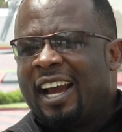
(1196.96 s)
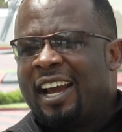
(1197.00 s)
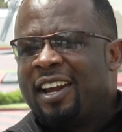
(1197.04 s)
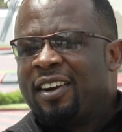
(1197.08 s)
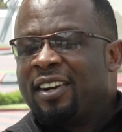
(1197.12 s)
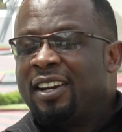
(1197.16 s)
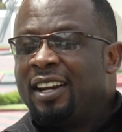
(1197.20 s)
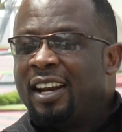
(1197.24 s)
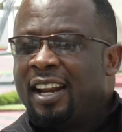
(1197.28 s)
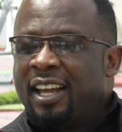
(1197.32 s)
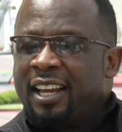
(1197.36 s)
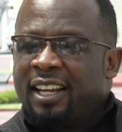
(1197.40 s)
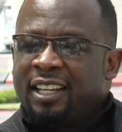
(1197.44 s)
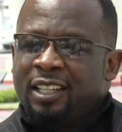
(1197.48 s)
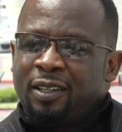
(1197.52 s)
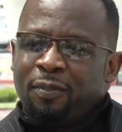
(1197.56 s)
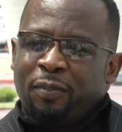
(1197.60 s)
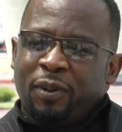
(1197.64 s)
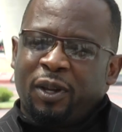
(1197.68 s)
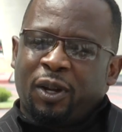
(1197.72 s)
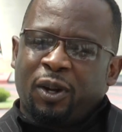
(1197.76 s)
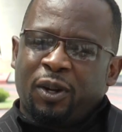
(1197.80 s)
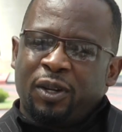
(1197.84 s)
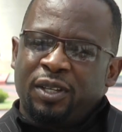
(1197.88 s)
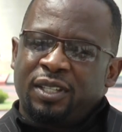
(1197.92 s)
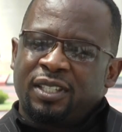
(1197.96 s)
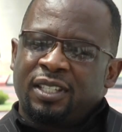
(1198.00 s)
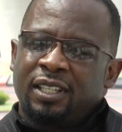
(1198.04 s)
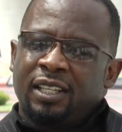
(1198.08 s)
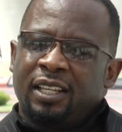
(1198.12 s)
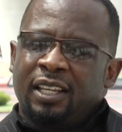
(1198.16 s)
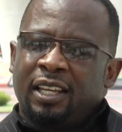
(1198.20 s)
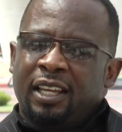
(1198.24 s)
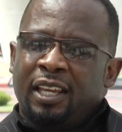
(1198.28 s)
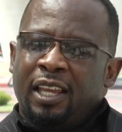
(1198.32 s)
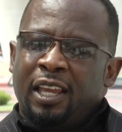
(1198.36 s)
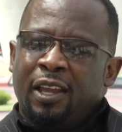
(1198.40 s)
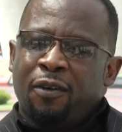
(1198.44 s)
I really like it because
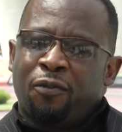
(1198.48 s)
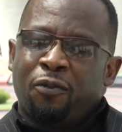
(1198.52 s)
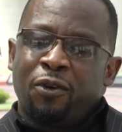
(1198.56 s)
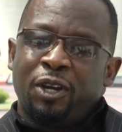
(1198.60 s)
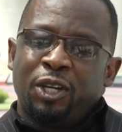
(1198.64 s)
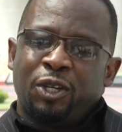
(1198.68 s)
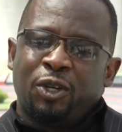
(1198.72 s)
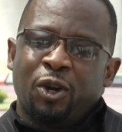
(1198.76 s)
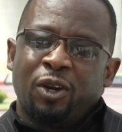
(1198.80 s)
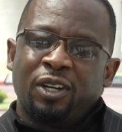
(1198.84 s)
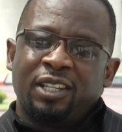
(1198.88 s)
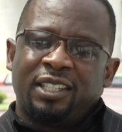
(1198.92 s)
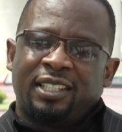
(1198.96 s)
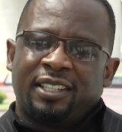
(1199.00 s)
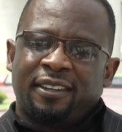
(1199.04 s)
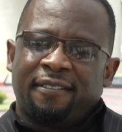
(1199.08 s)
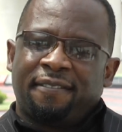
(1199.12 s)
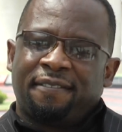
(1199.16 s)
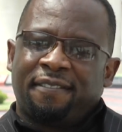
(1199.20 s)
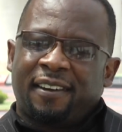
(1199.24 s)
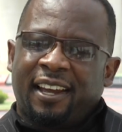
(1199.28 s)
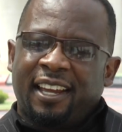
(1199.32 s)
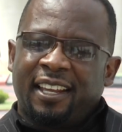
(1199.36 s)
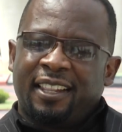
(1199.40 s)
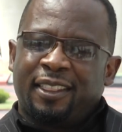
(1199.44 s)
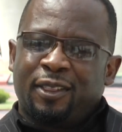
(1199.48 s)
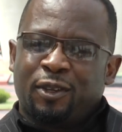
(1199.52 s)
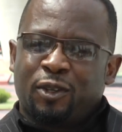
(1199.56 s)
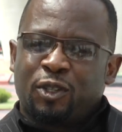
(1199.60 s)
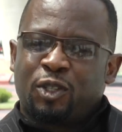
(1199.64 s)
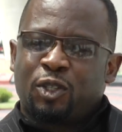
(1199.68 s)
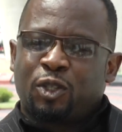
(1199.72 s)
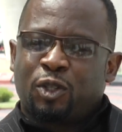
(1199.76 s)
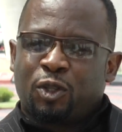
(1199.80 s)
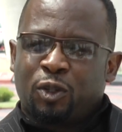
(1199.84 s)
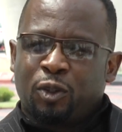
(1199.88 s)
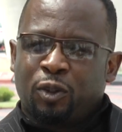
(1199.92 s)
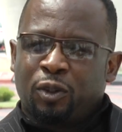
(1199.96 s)
if we don't define
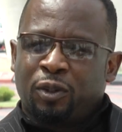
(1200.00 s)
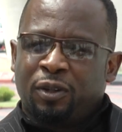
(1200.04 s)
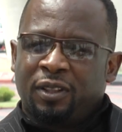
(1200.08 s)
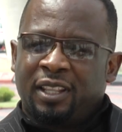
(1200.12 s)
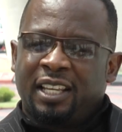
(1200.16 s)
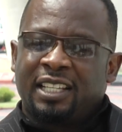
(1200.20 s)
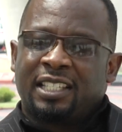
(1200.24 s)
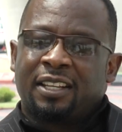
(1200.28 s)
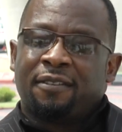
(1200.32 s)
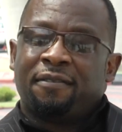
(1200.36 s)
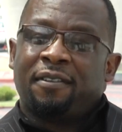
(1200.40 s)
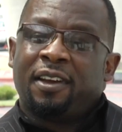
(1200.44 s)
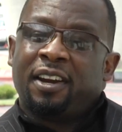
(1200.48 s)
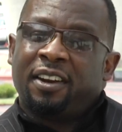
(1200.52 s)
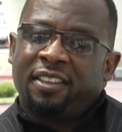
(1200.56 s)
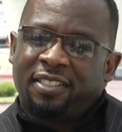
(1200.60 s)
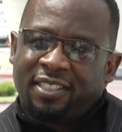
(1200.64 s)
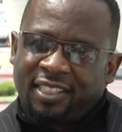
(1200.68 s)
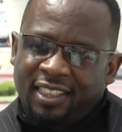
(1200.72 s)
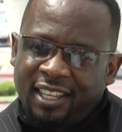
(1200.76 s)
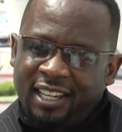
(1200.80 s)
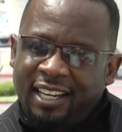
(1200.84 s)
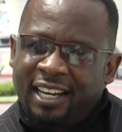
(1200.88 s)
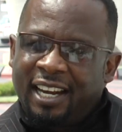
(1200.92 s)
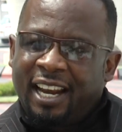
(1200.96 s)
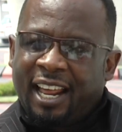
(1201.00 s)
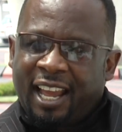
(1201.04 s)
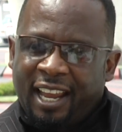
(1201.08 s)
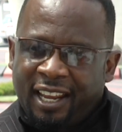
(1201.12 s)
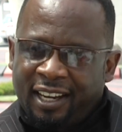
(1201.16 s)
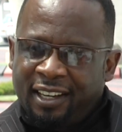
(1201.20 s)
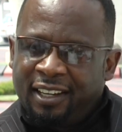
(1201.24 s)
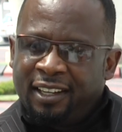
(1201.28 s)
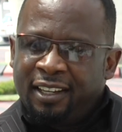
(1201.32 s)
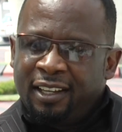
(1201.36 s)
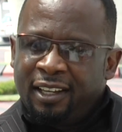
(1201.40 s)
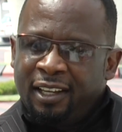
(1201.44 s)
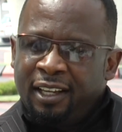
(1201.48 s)
those two, there's a very thin
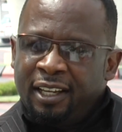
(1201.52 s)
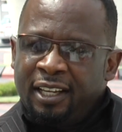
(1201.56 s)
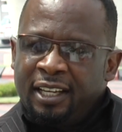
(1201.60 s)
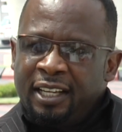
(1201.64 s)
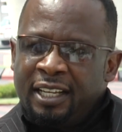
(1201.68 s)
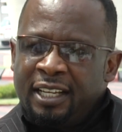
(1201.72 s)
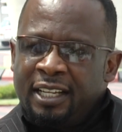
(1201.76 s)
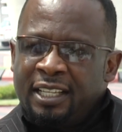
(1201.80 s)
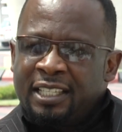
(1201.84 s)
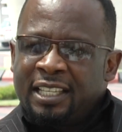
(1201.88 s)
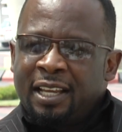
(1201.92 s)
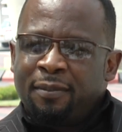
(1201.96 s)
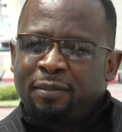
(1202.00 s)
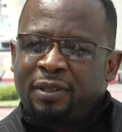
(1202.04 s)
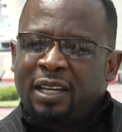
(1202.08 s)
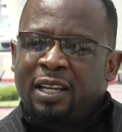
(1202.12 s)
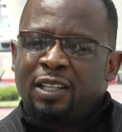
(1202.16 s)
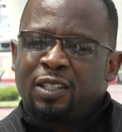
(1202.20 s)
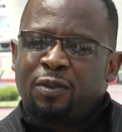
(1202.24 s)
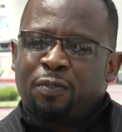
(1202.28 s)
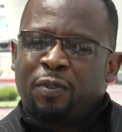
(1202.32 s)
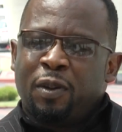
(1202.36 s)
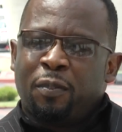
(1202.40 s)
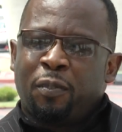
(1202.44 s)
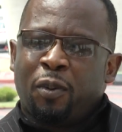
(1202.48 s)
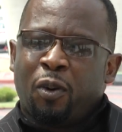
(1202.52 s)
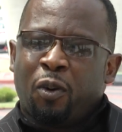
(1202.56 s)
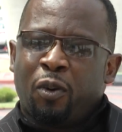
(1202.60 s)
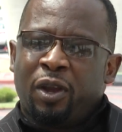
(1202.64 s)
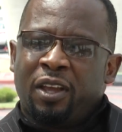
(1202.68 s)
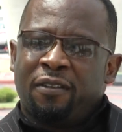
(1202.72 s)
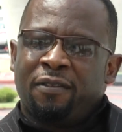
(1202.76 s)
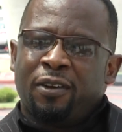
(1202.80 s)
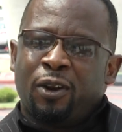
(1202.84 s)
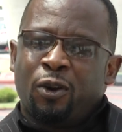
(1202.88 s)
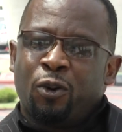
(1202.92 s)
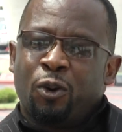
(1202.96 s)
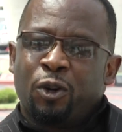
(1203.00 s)
line. Sometimes people who
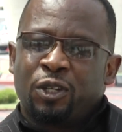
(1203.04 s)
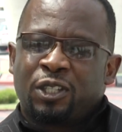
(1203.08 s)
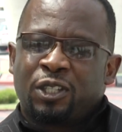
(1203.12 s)
have a low